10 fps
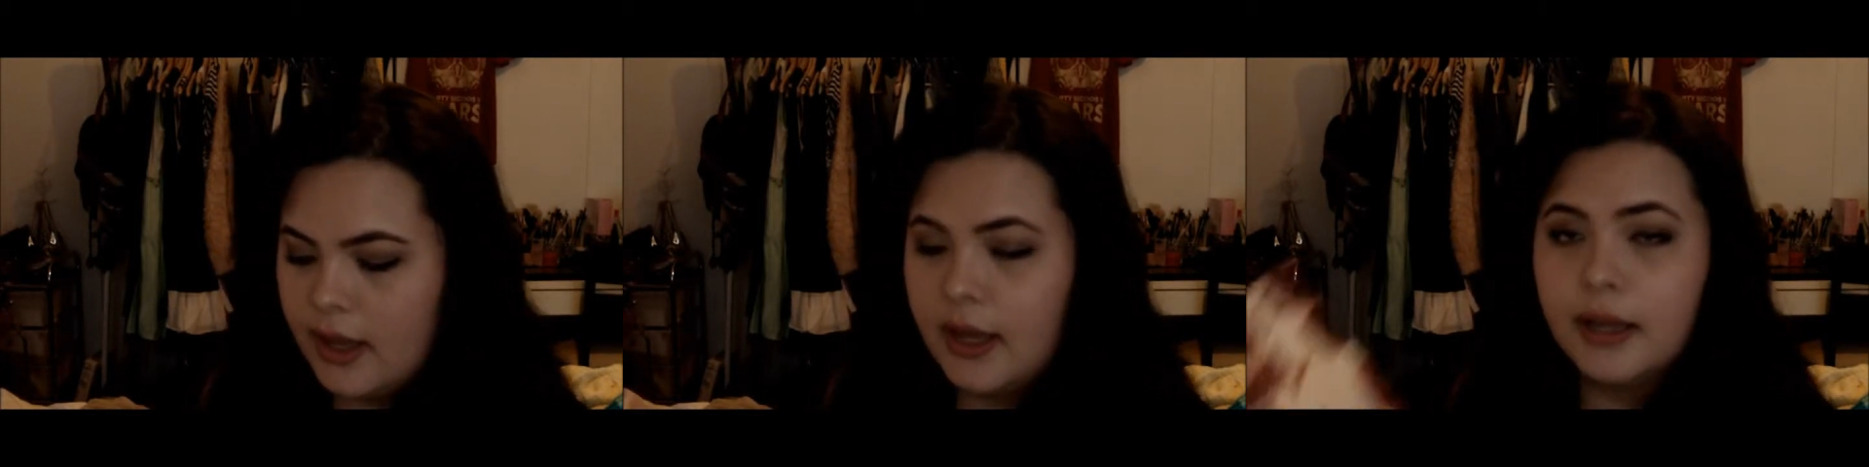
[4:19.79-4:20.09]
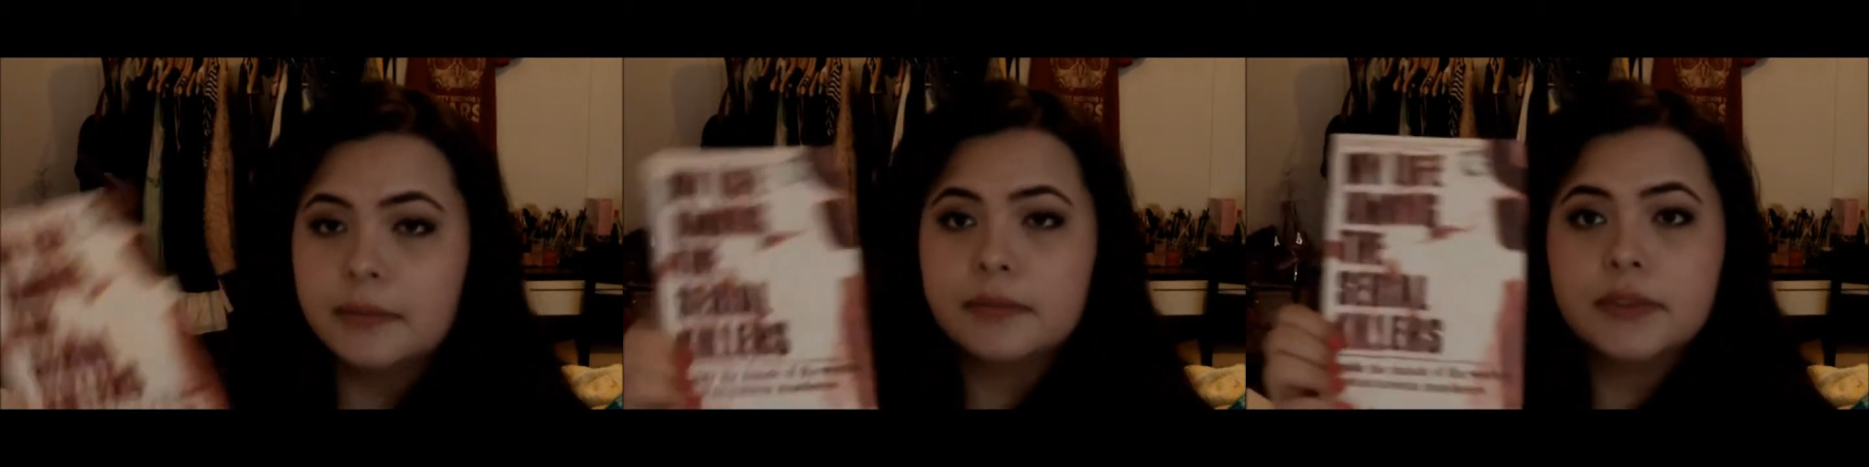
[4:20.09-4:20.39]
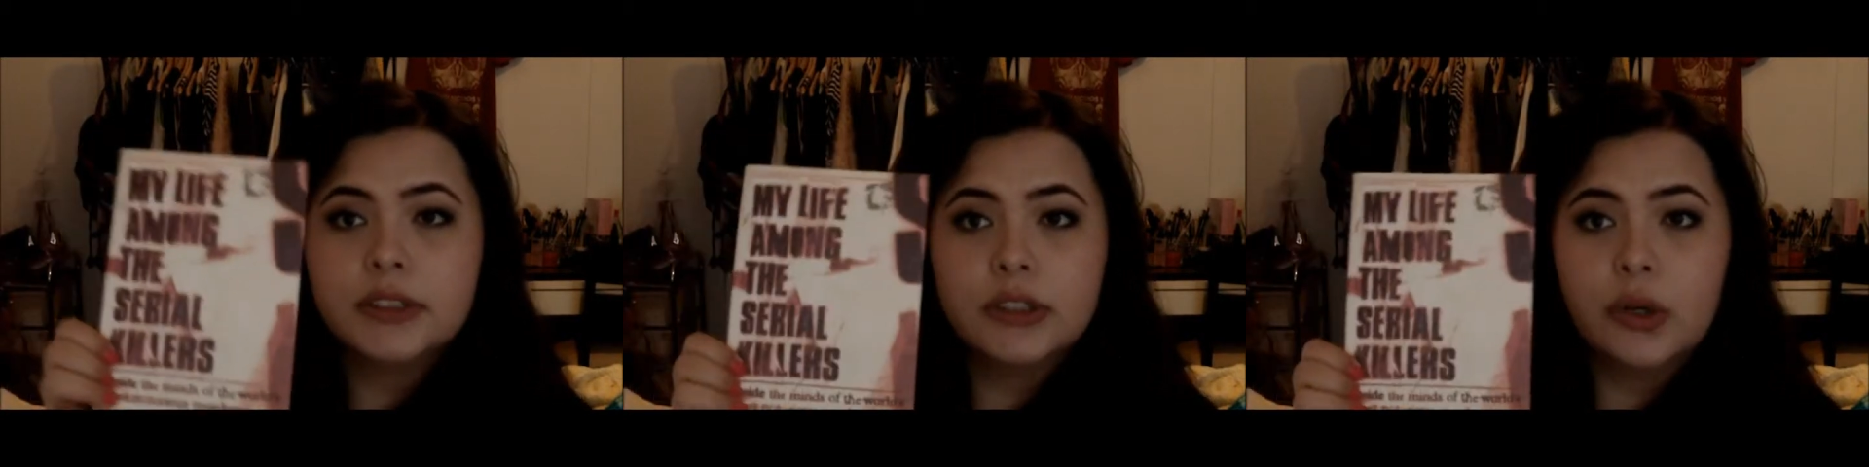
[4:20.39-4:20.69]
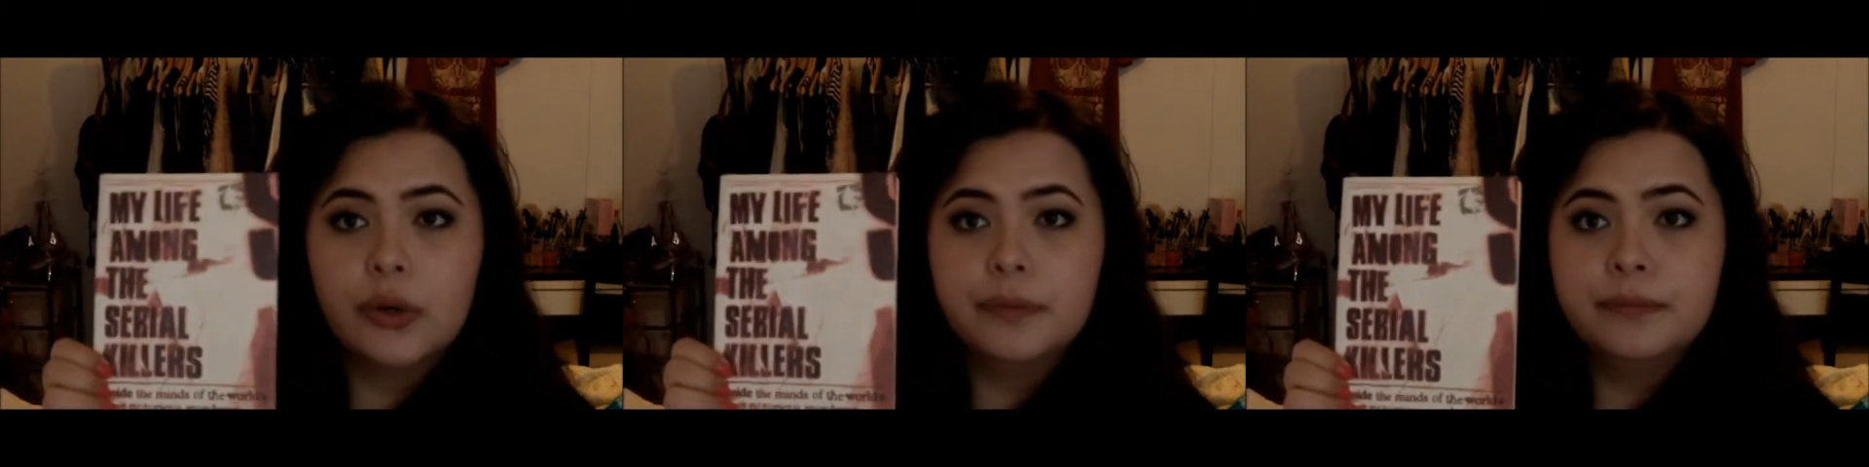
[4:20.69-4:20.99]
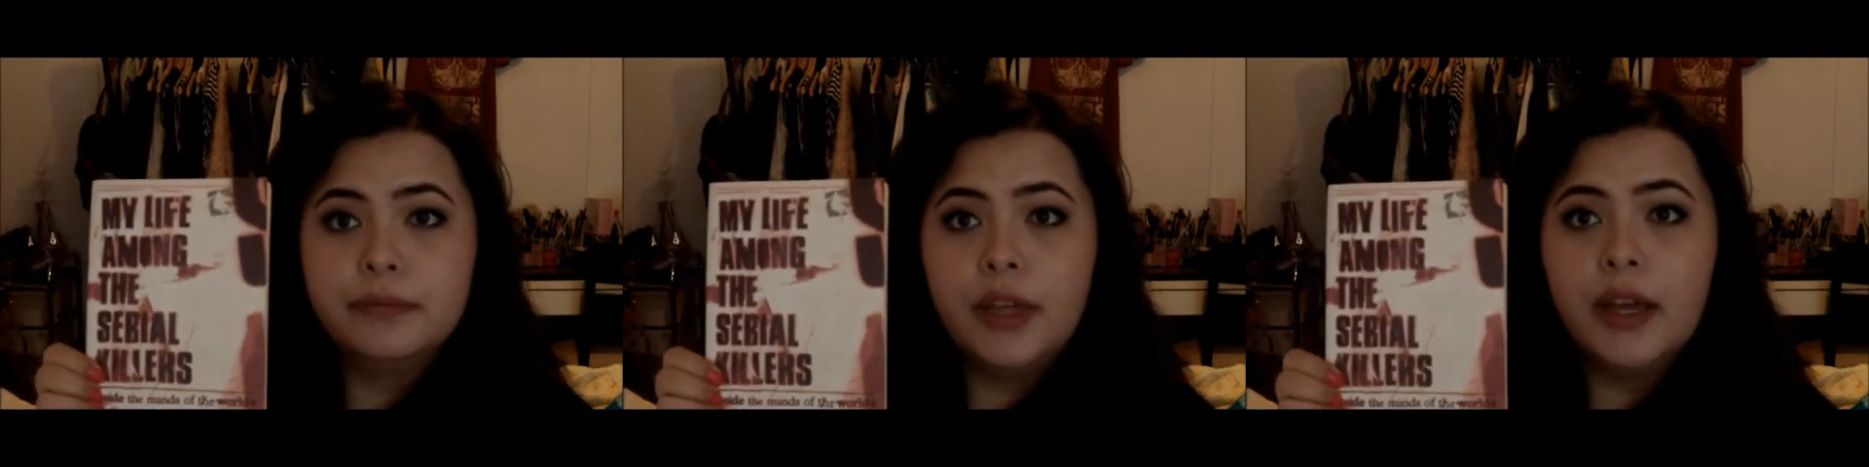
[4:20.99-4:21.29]

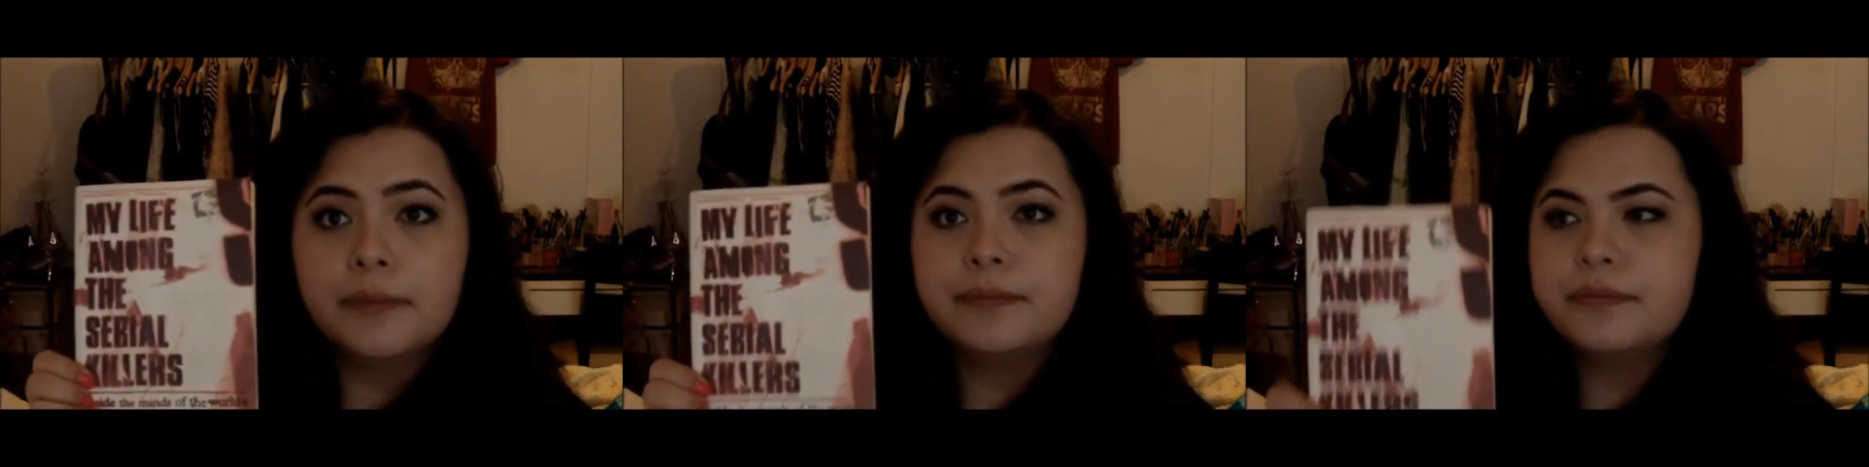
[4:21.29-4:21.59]
Yeah.